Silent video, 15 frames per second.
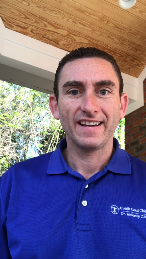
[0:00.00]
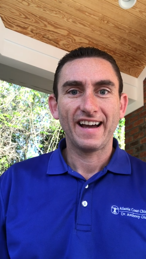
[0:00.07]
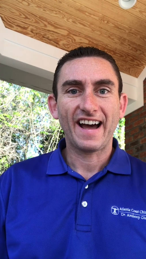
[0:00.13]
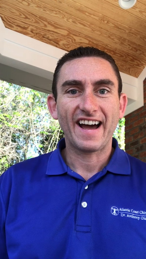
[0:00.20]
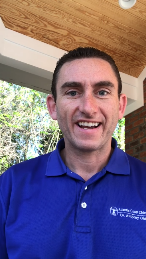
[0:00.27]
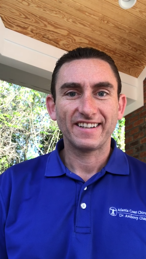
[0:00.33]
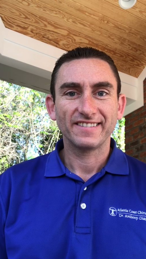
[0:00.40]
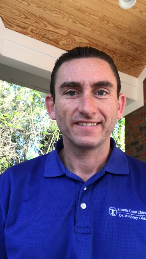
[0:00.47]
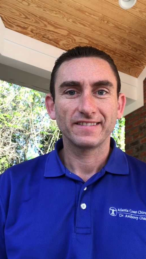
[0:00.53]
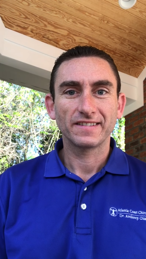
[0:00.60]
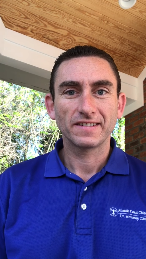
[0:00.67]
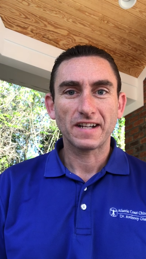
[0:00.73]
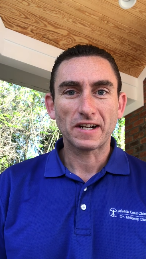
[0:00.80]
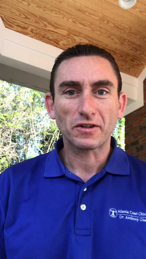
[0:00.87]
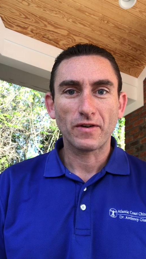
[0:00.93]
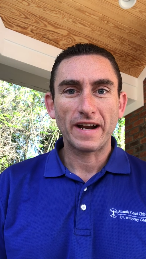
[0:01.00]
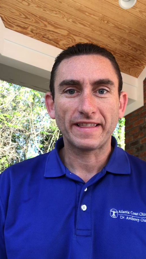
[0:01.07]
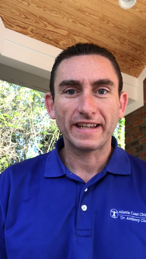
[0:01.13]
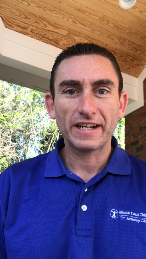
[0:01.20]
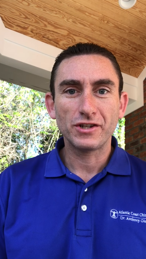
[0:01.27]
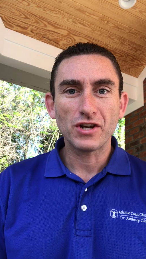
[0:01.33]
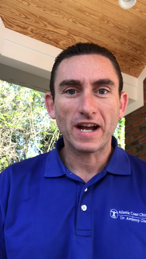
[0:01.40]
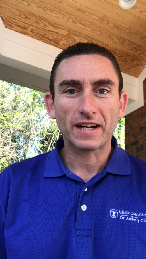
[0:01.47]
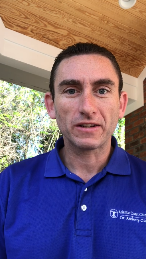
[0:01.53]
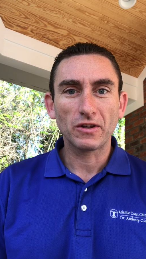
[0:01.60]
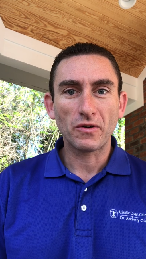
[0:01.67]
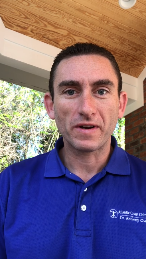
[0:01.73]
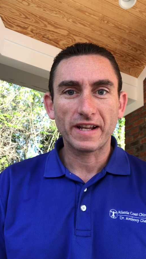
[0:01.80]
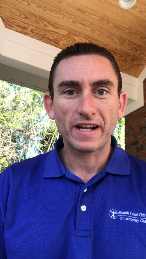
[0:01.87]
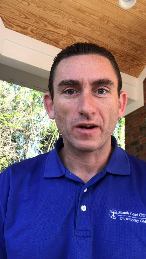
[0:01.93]
Hi, Dr. Anthony
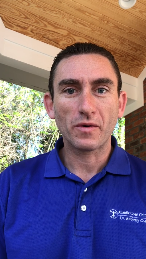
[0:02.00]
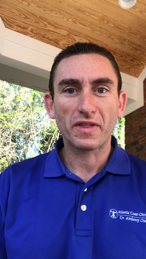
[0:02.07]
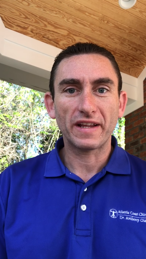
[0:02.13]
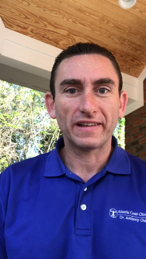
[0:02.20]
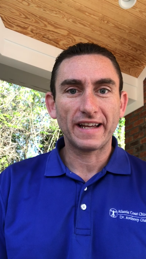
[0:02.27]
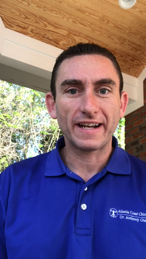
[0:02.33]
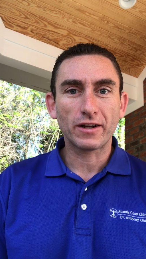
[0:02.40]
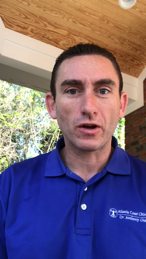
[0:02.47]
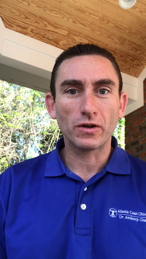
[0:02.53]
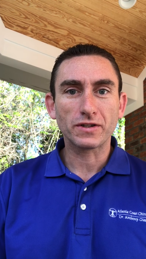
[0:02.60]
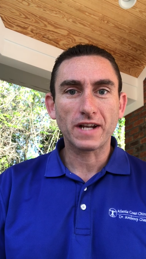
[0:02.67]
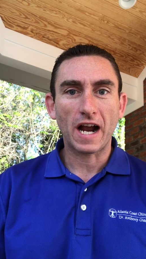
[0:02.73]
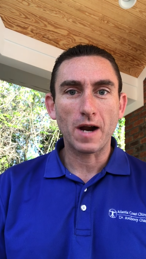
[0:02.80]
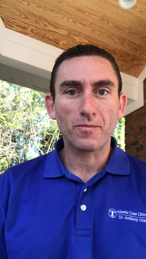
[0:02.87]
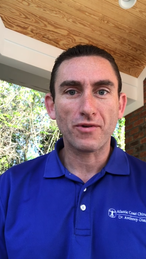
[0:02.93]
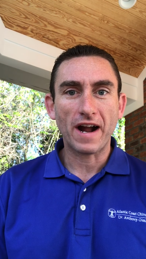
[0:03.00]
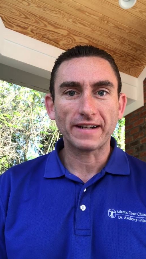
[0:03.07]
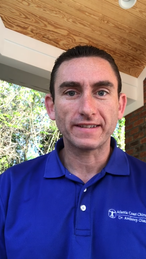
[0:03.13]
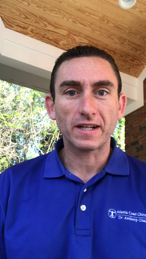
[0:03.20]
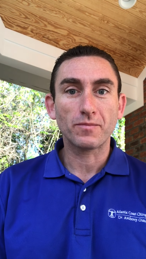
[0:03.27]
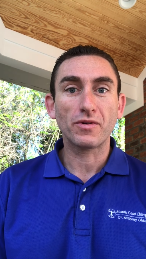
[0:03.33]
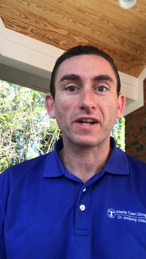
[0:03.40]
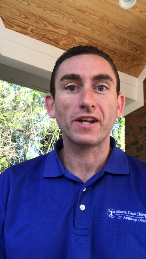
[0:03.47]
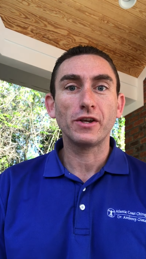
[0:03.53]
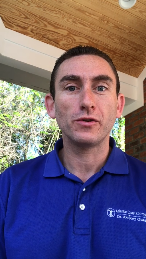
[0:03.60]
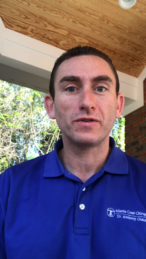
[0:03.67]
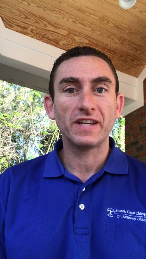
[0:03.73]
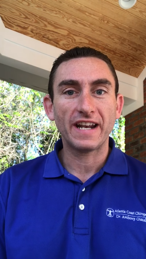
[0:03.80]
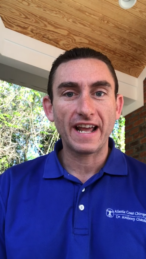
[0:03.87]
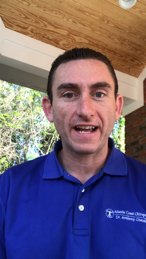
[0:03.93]
Giacalone here with Atlantic Coast Chiropractic, bringing you
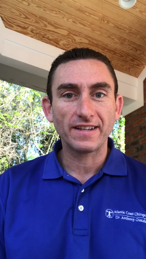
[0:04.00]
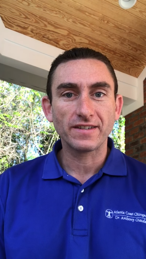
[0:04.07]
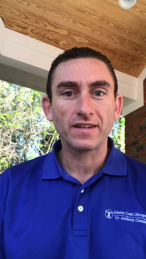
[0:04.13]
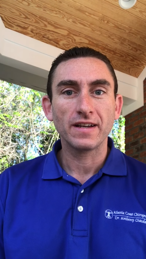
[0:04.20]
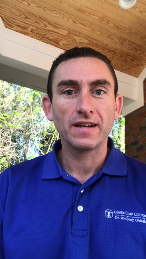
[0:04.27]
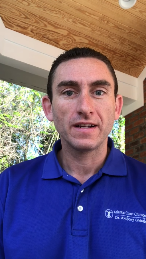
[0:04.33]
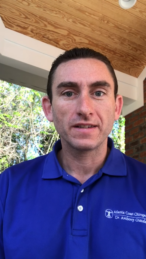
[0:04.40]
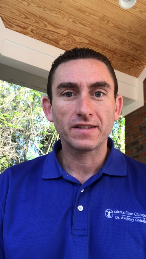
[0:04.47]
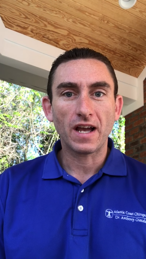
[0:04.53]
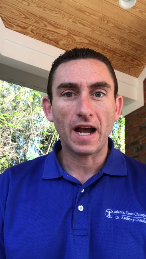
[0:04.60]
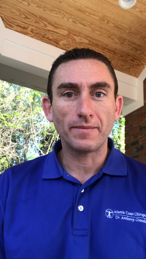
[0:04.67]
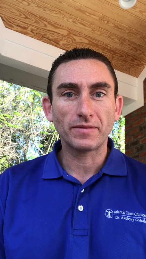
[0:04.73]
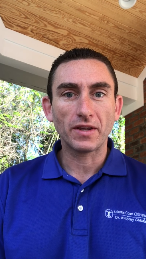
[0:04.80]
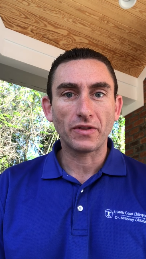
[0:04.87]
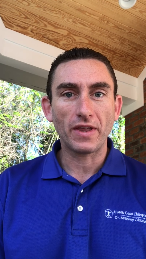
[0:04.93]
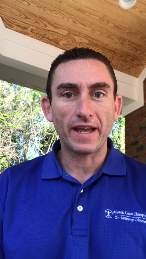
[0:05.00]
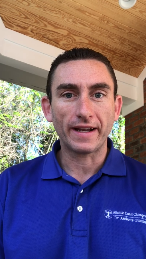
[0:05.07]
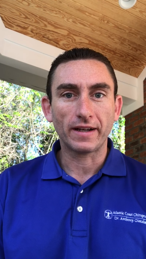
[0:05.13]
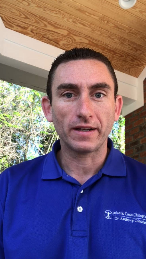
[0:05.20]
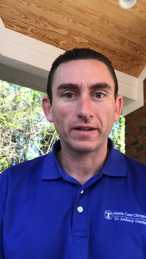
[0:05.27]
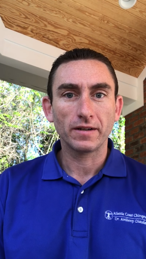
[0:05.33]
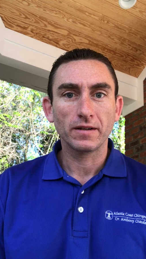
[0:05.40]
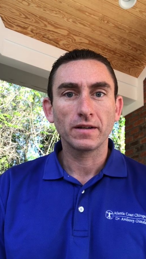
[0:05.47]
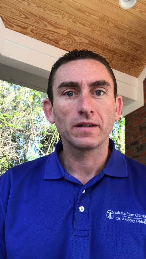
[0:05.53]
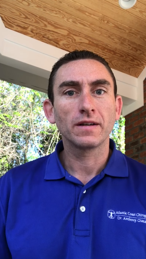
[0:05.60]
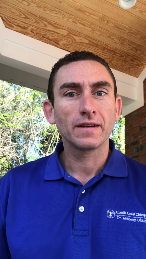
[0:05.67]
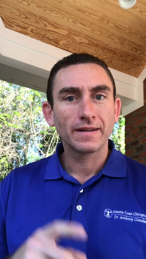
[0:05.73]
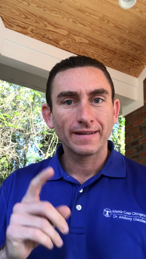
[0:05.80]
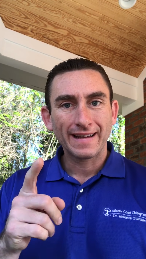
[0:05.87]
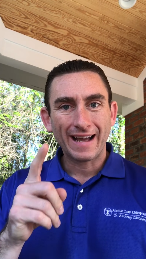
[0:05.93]
today's Time to Think.
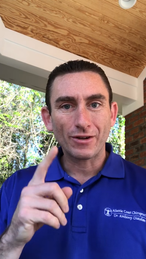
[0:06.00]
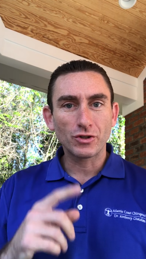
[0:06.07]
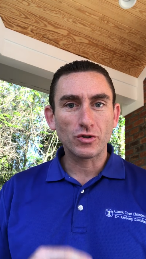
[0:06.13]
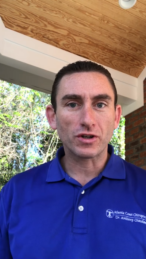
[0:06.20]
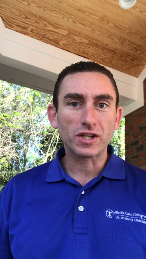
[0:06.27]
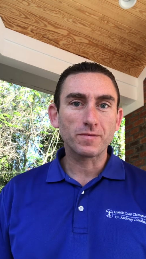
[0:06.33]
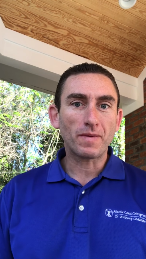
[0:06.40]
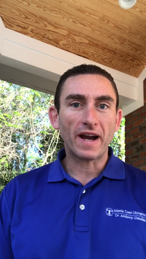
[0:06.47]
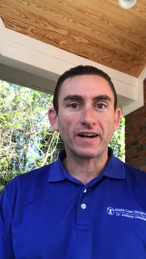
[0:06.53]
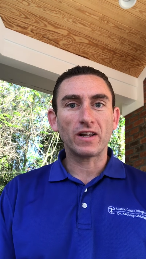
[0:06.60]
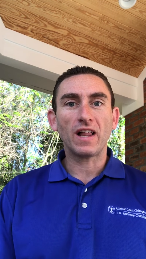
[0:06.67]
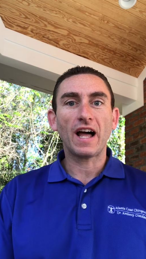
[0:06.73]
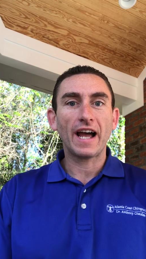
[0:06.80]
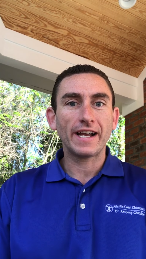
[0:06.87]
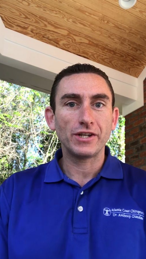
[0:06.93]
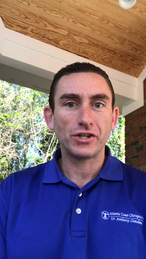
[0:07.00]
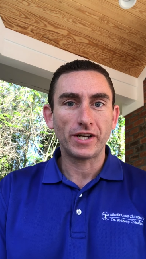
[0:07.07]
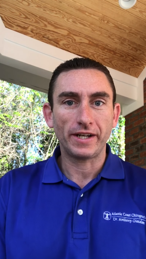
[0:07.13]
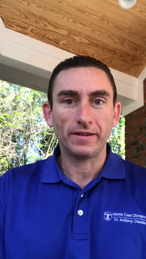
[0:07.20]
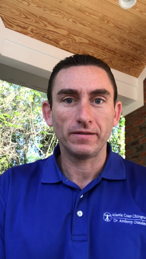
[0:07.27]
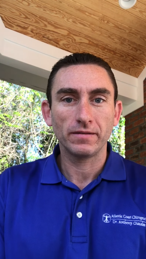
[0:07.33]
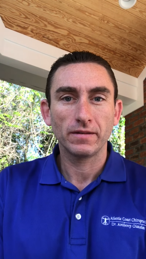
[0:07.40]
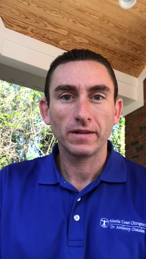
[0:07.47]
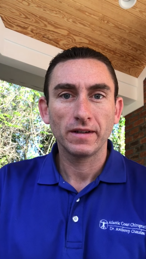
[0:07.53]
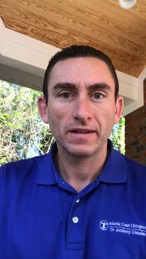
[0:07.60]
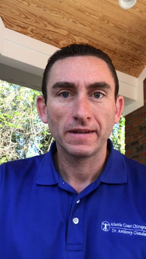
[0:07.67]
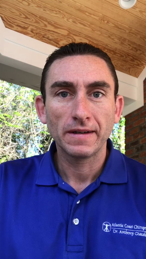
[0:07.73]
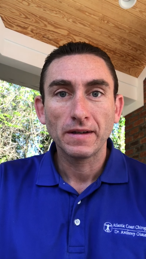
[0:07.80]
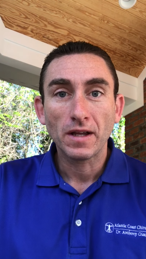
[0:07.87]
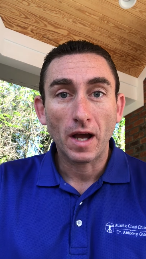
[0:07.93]
How's your spinal hygiene?
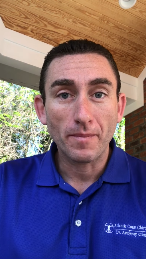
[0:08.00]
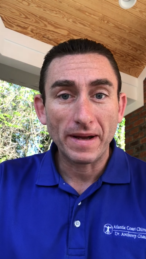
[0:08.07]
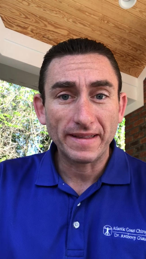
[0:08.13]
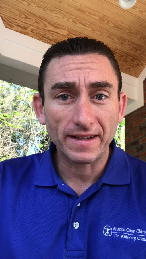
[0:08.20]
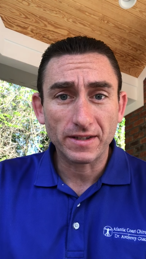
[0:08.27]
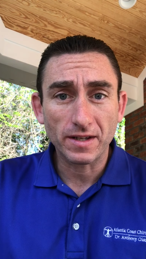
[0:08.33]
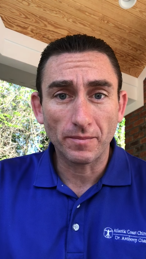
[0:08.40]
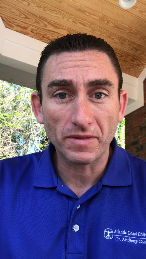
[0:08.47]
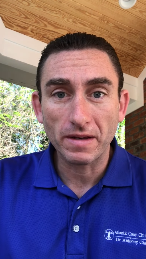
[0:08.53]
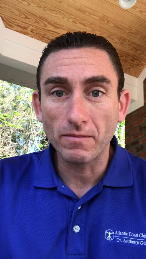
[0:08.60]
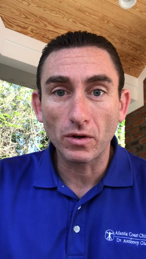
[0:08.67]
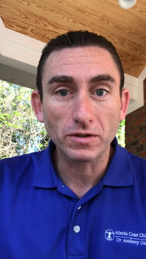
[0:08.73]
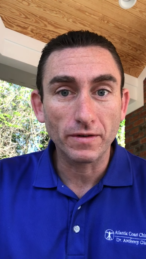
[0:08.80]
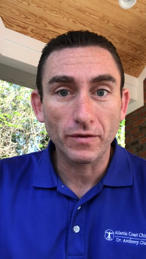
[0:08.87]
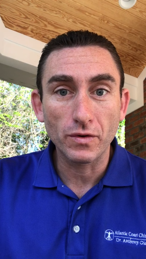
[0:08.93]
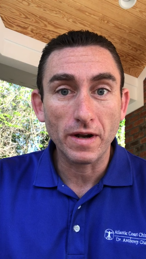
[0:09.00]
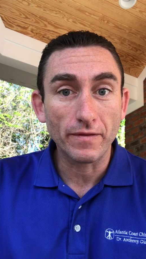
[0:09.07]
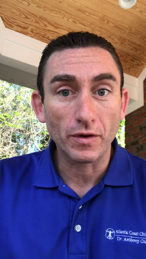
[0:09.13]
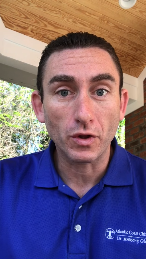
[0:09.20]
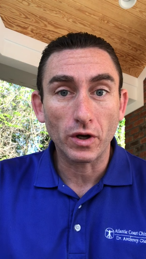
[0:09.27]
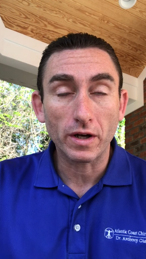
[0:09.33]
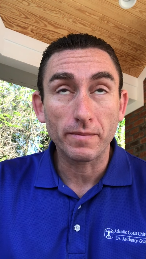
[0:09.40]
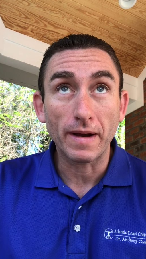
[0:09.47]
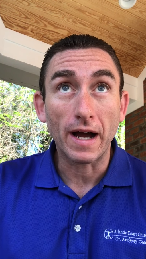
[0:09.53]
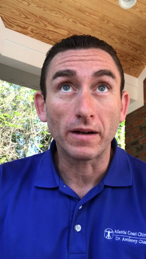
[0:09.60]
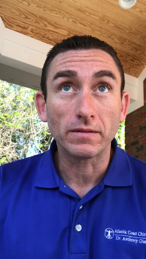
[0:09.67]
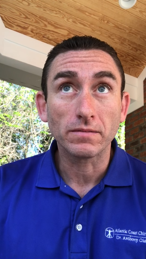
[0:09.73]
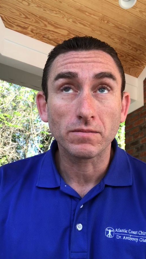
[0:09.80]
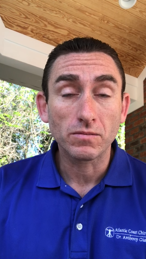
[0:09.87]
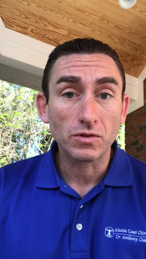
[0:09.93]
I bet that's something most of you never thought
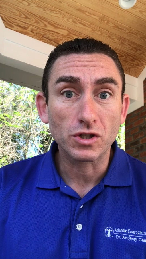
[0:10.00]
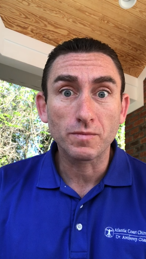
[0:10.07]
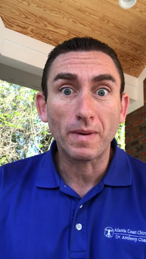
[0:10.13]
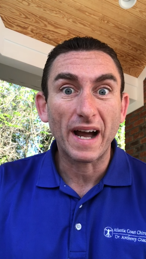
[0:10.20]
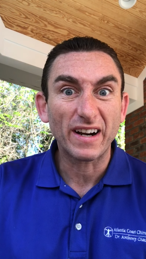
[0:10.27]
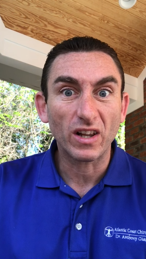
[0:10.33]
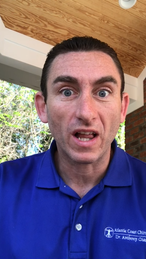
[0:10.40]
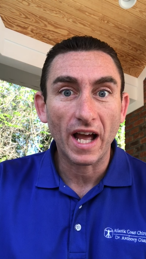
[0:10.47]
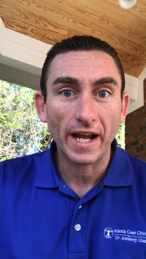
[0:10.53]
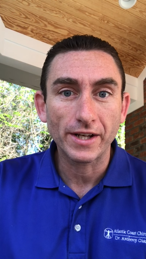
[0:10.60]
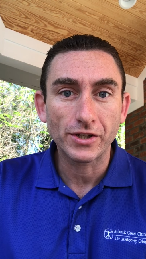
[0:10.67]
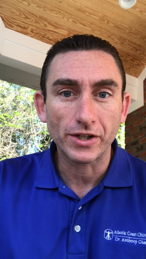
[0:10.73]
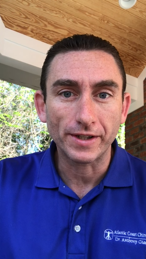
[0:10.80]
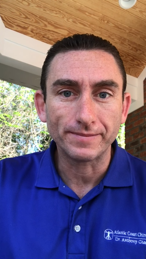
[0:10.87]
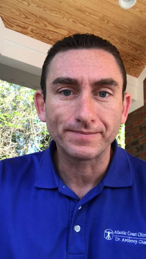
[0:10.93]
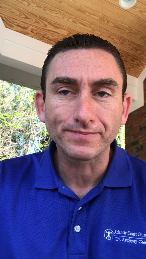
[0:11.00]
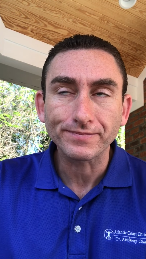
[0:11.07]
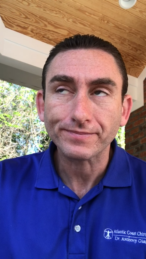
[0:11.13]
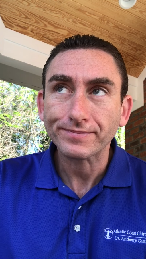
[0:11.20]
about, spinal hygiene.